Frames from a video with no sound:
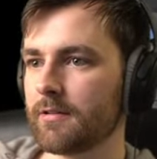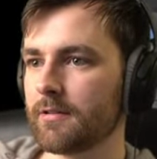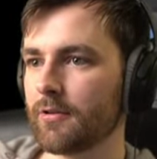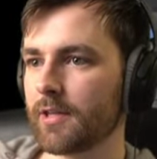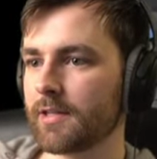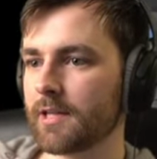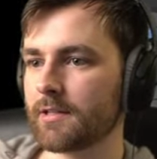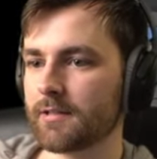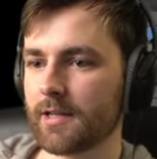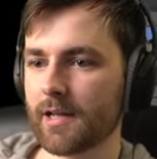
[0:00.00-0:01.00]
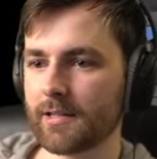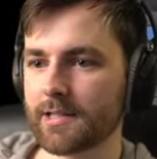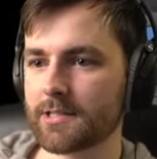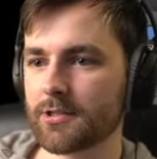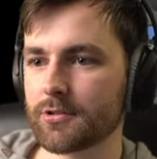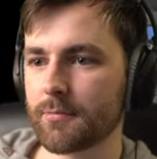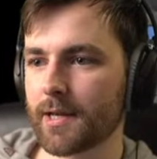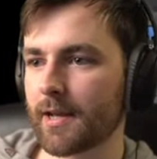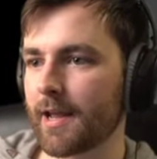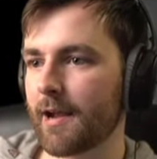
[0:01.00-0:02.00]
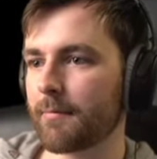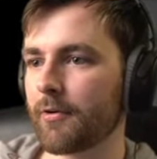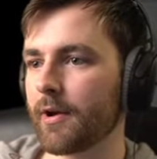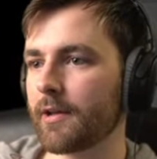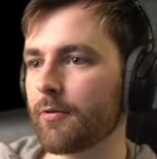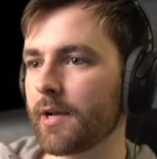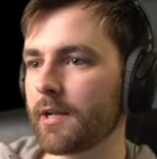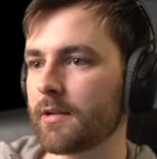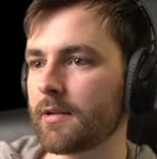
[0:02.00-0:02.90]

Look at that. Yeah, let's just make a camera right away.